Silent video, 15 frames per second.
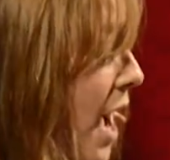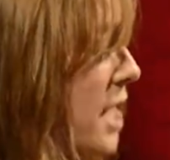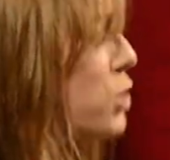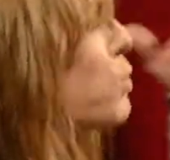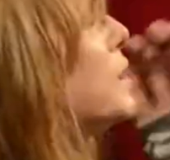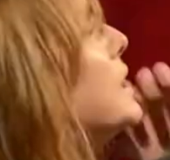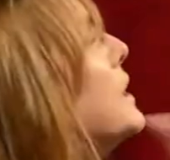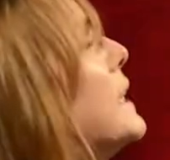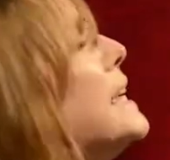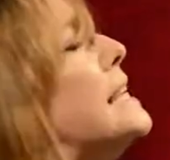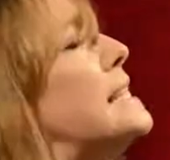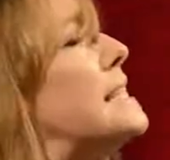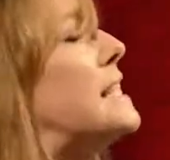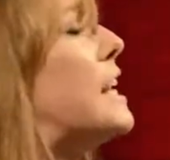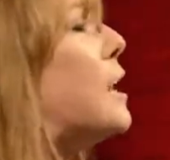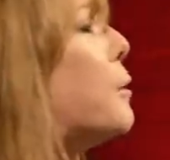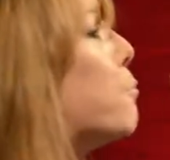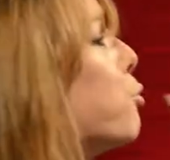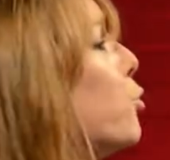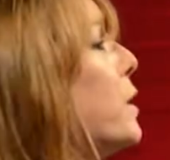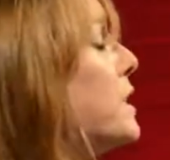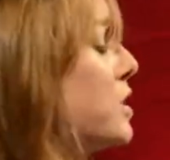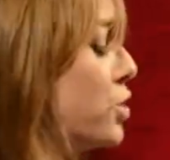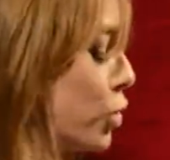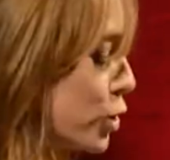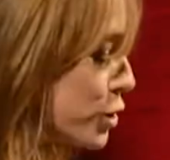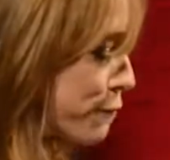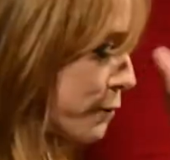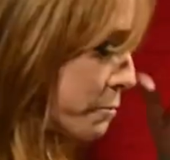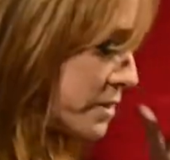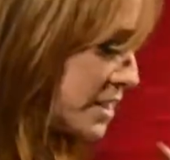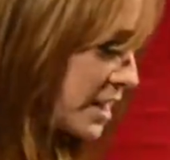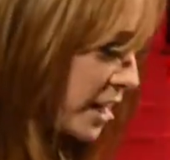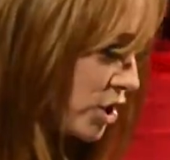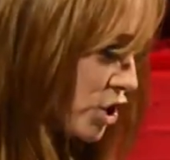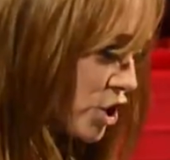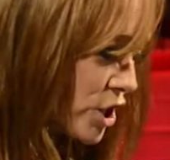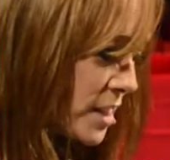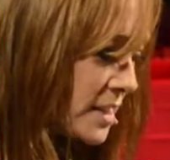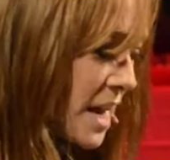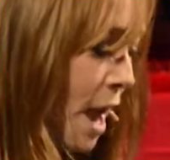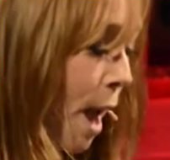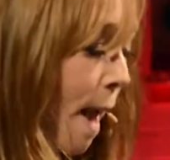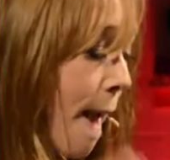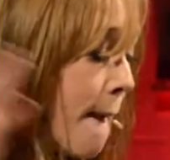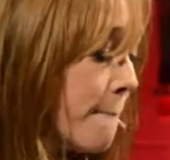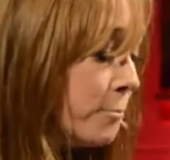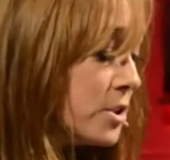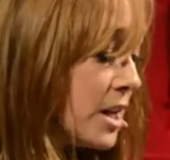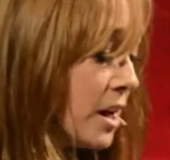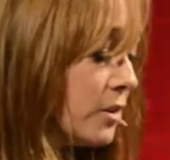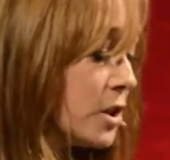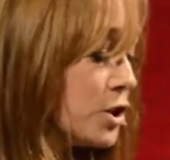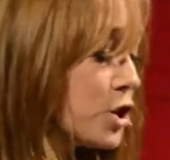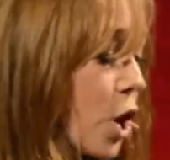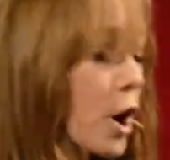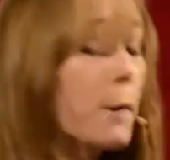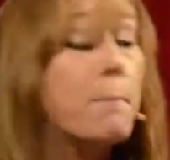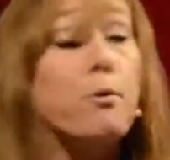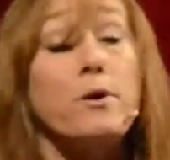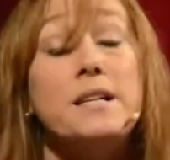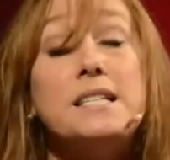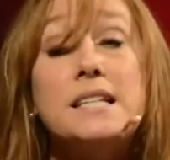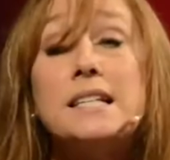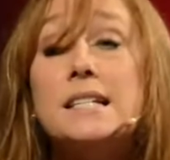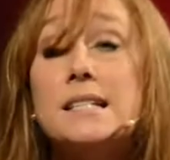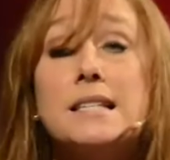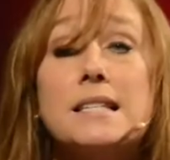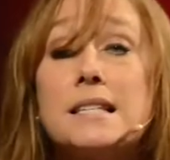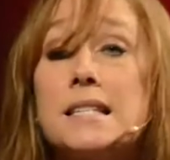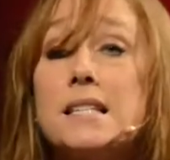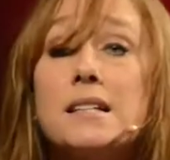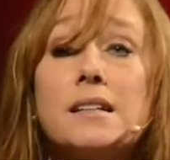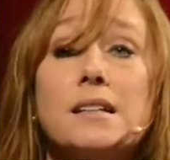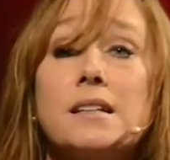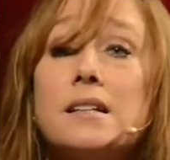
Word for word: eyes, releasing prisoners from dungeons, emptying the dark prisons.